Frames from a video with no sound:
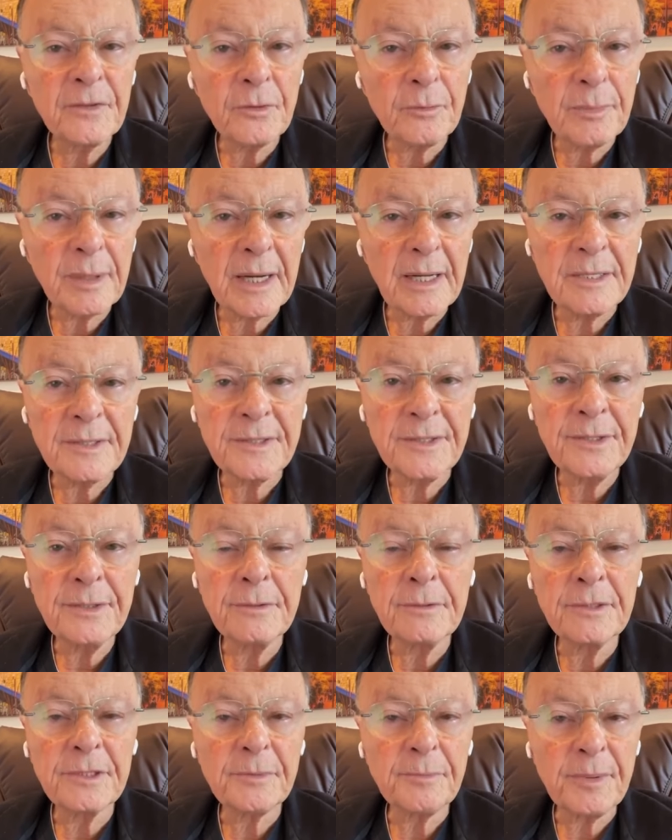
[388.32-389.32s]
If you
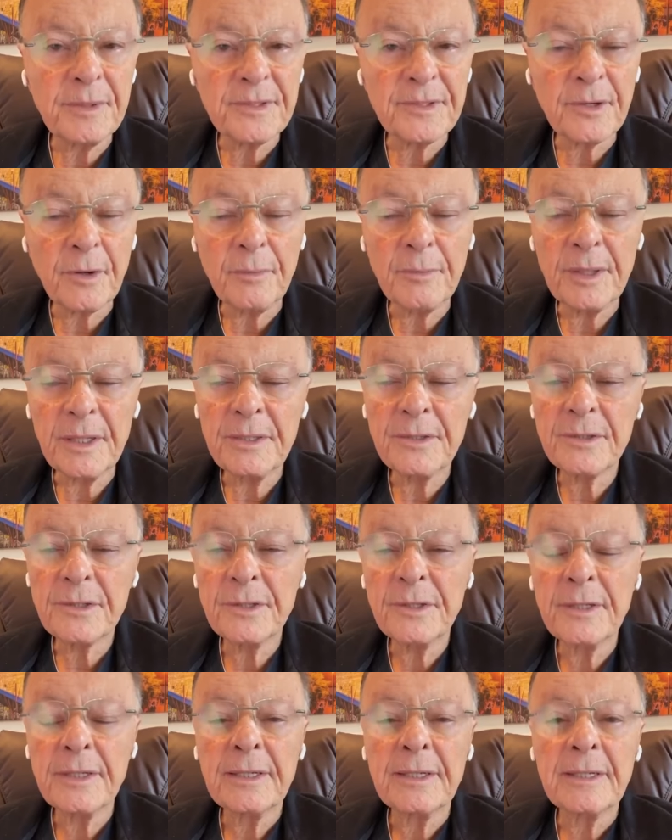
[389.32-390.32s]
live in Brazil,
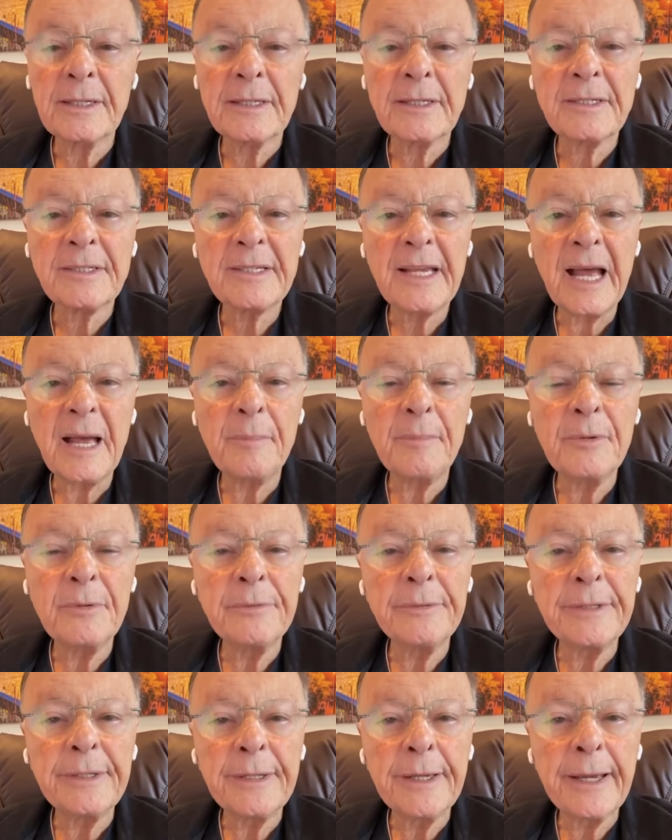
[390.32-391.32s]
especially,
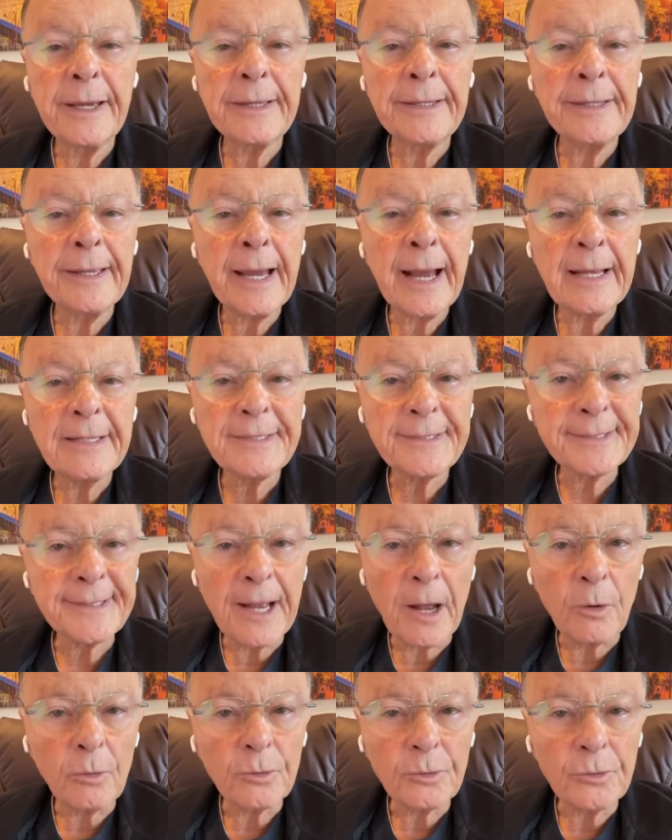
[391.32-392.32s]
you know what
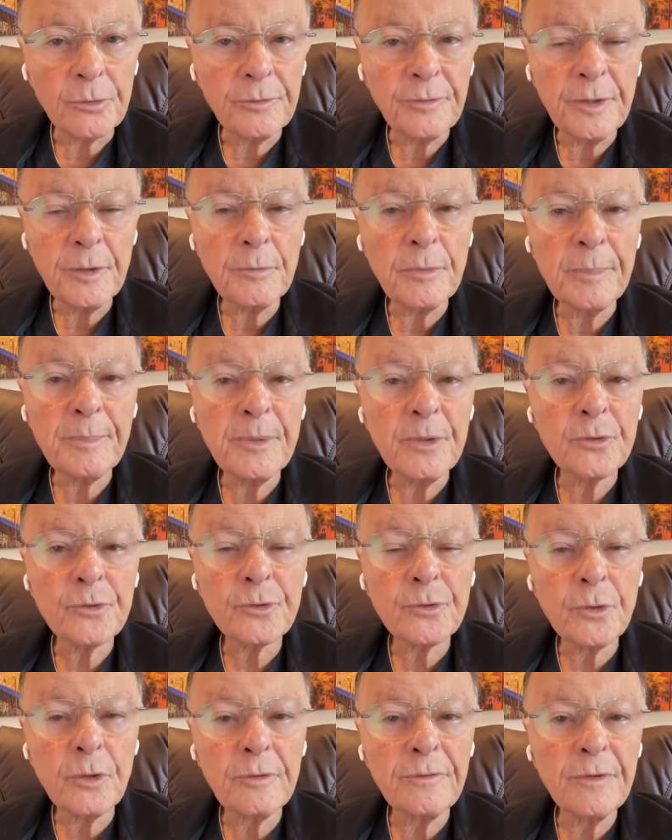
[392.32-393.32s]
it is to be
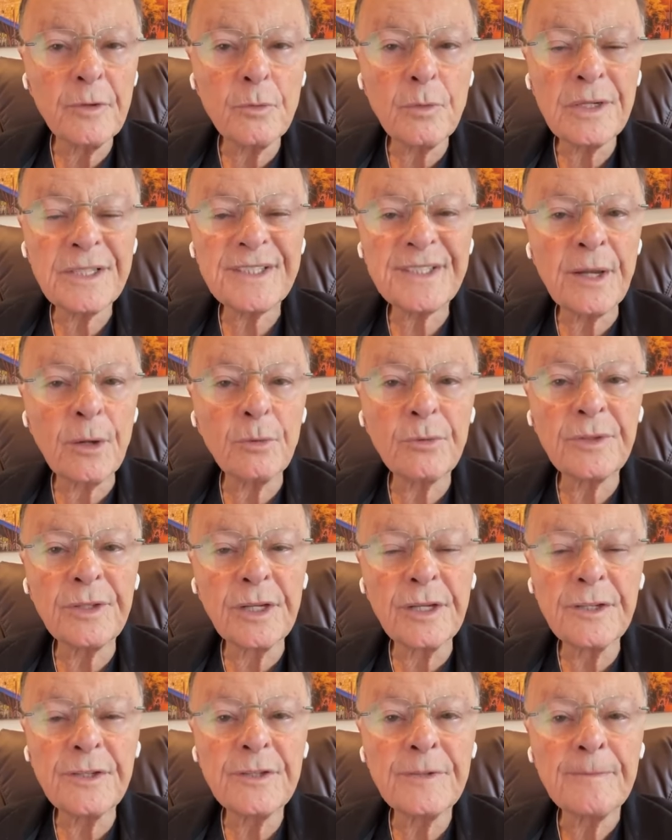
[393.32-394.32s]
robbed.
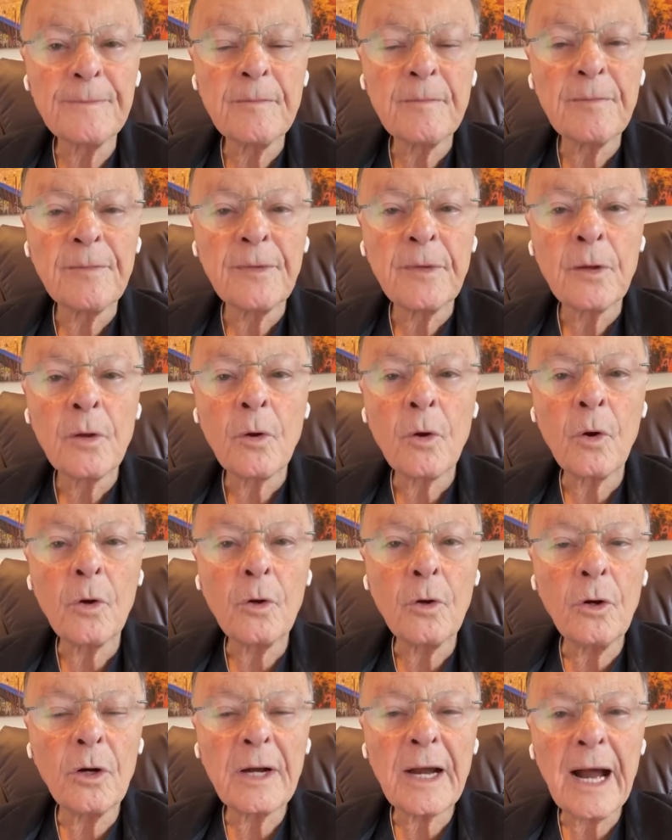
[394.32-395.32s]
If a thief
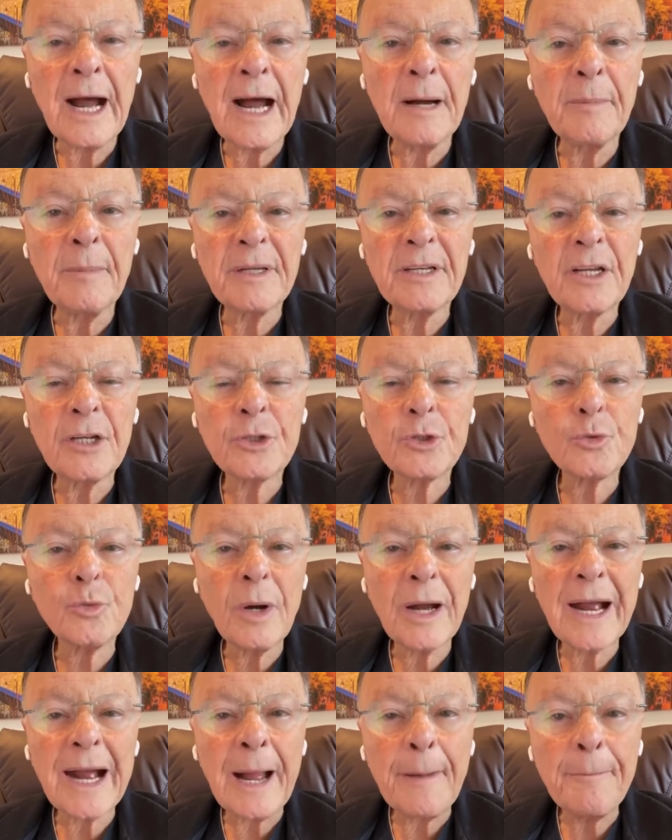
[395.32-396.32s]
points
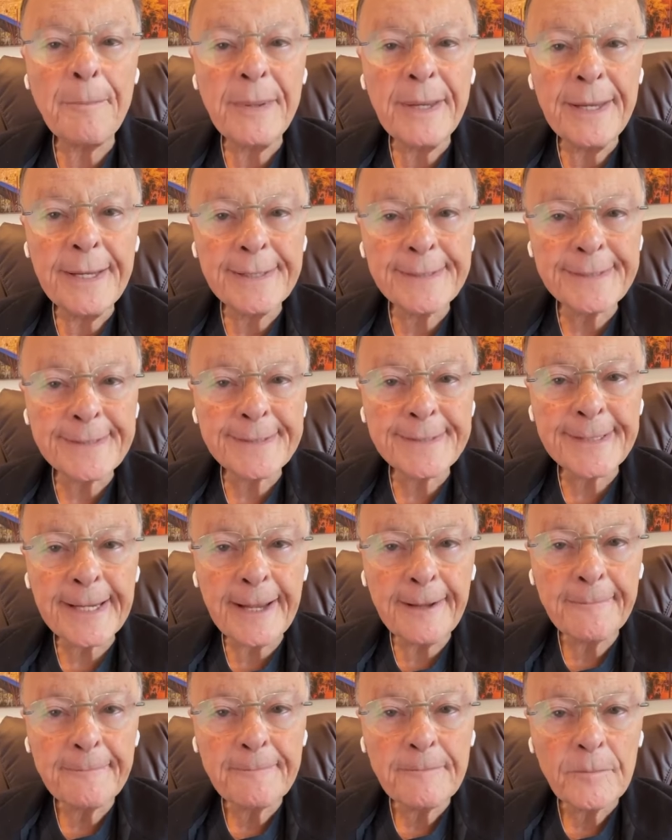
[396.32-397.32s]
a gun to your
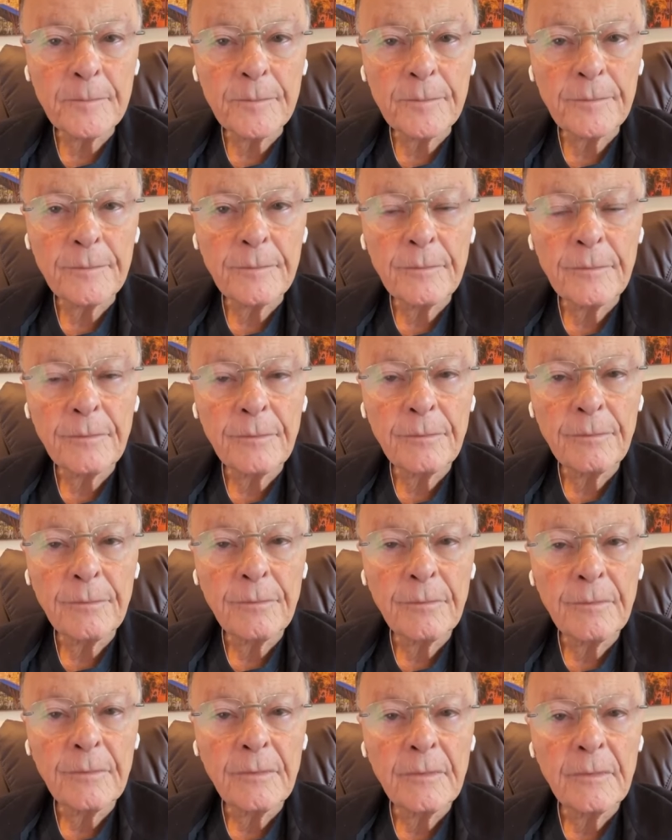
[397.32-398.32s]
head
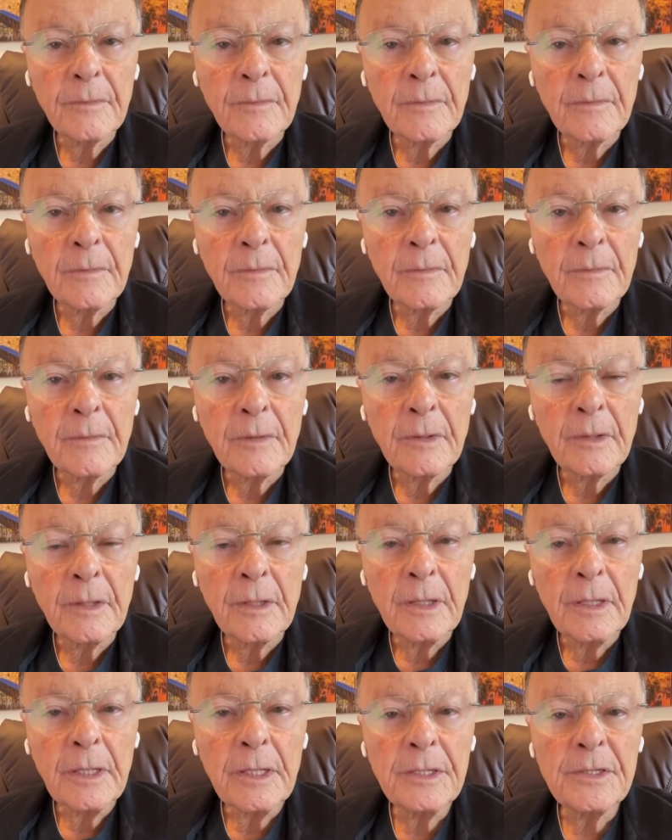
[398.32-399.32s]

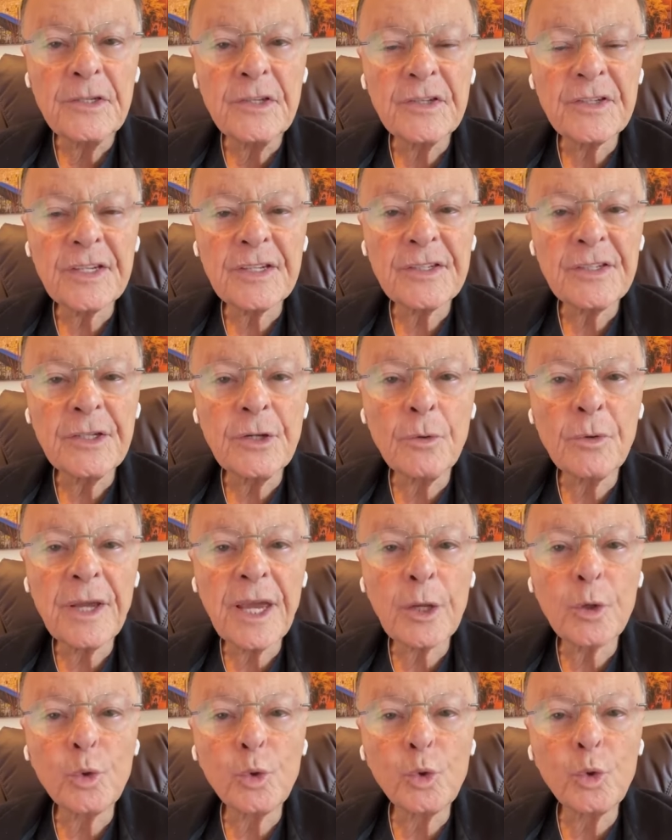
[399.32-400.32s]
and says like
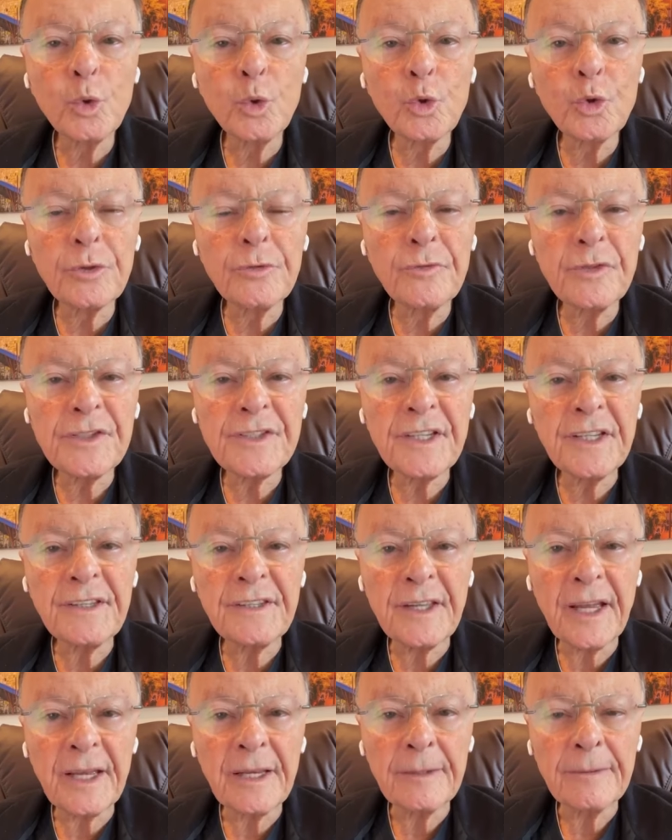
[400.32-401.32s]
this, "I want
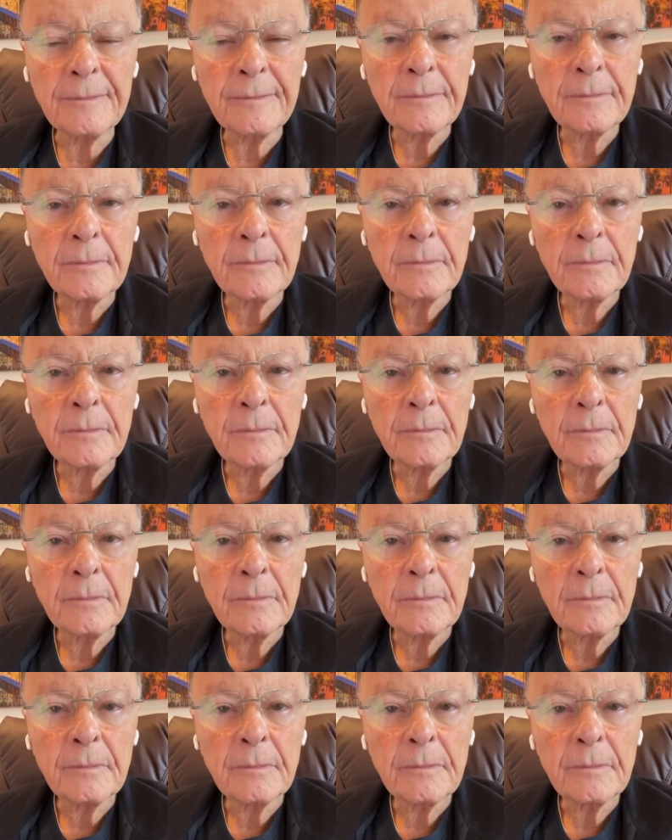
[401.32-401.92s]
everything you have."